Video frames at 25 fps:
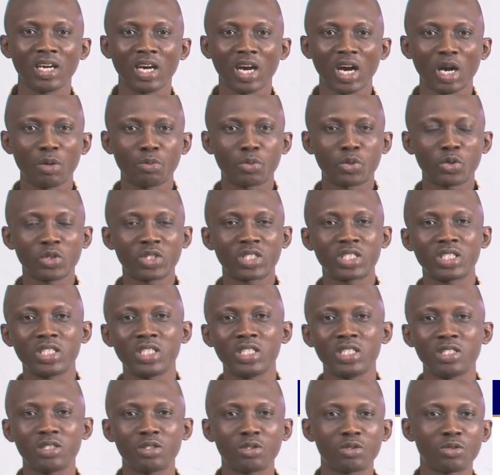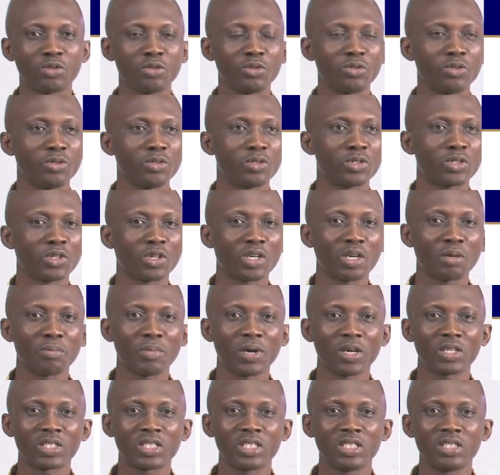I'll proceed to talk
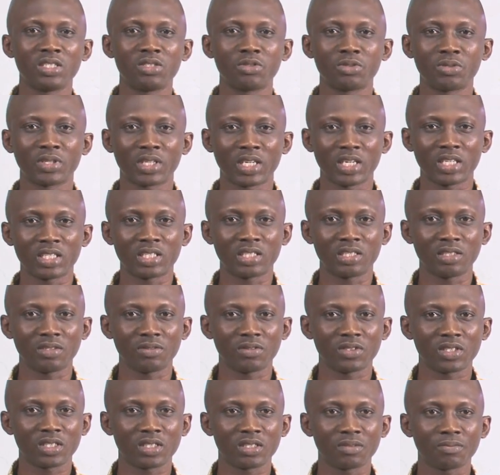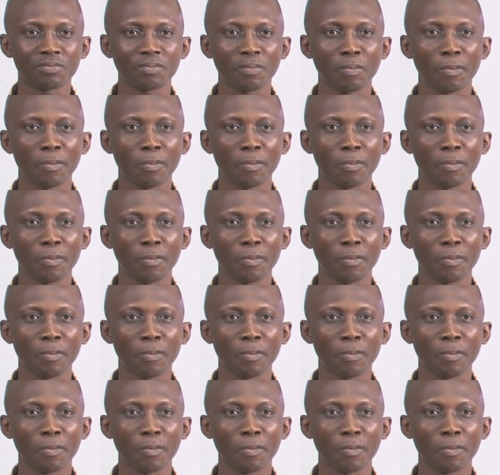about interrogatives.